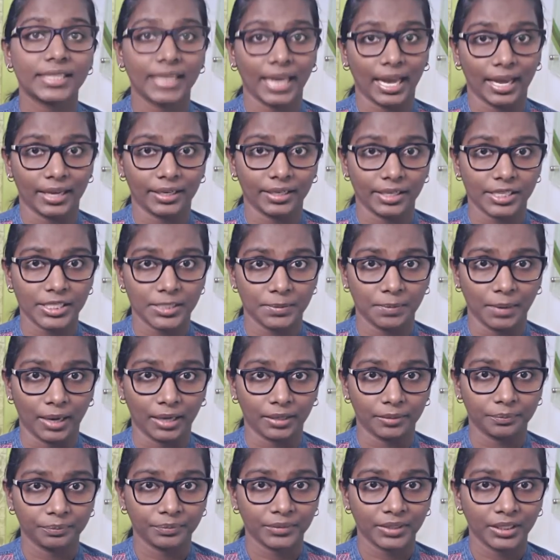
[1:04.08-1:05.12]
scariest
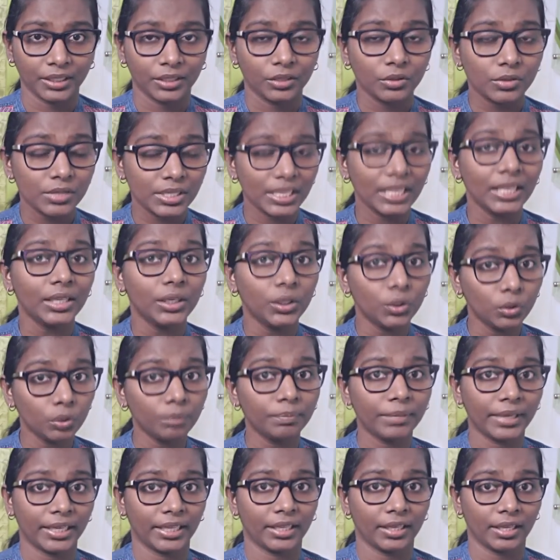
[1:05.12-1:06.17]
part. You see, new
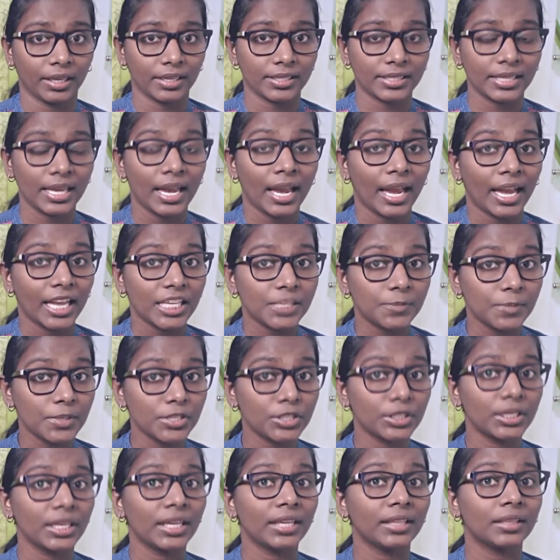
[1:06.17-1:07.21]
beginnings,
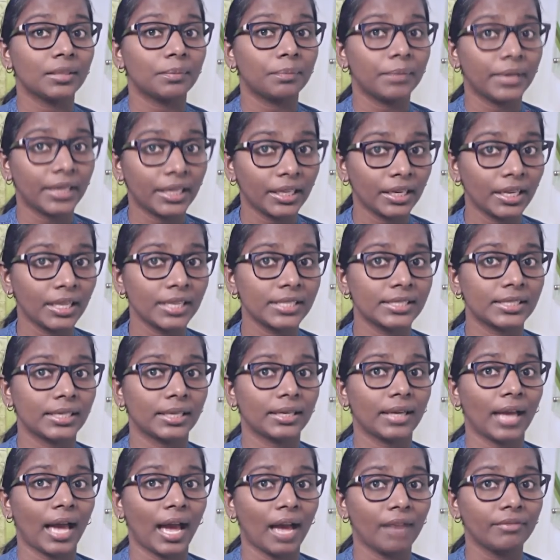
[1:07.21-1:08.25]
especially the beginnings
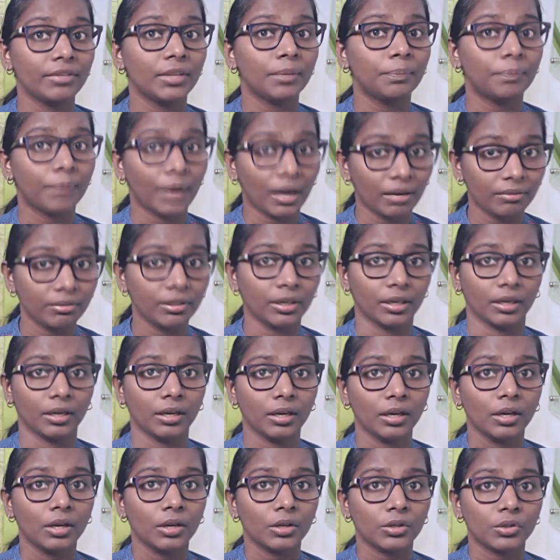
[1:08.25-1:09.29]
that have the power
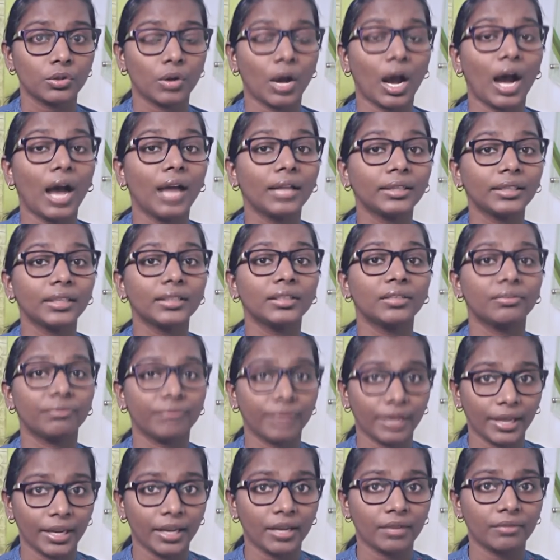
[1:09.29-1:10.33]
to alter the
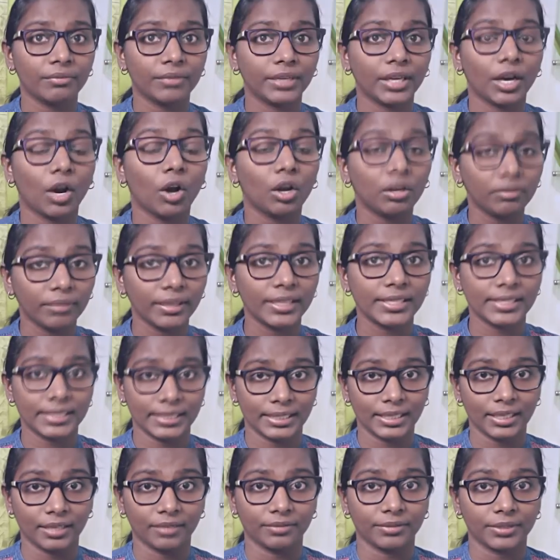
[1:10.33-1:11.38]
way we always
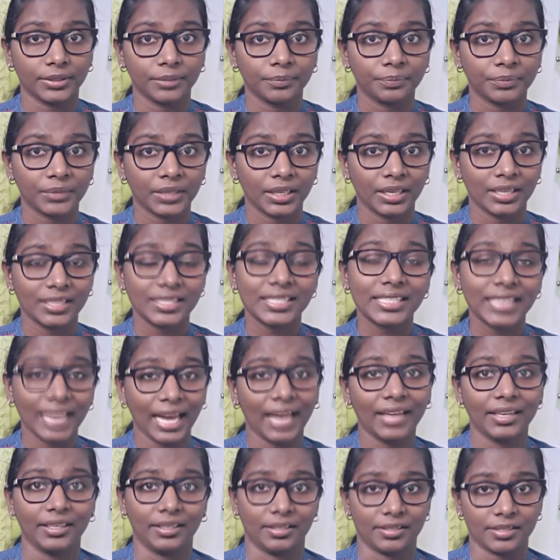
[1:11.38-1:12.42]
lived, is
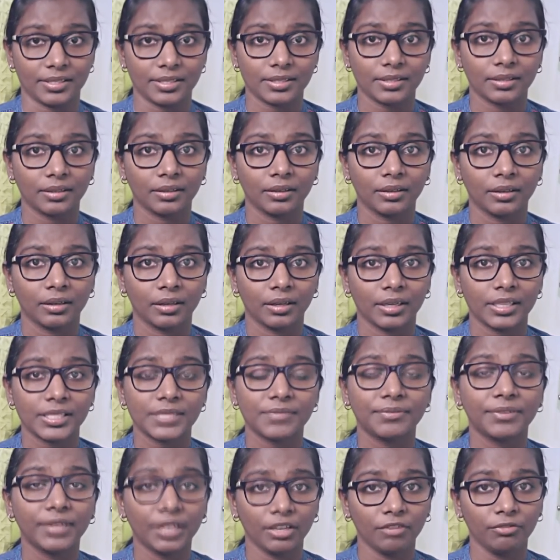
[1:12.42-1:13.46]
scariest,
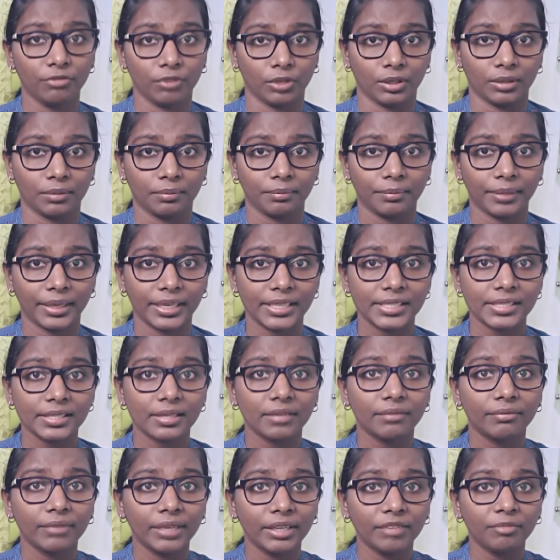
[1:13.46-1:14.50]
is fearful, because
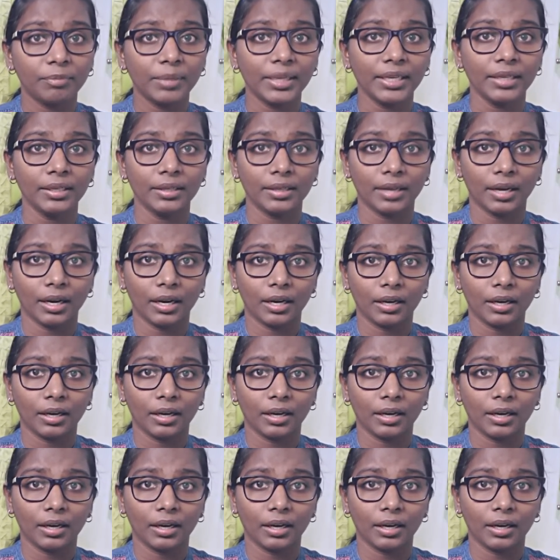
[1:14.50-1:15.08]
we've been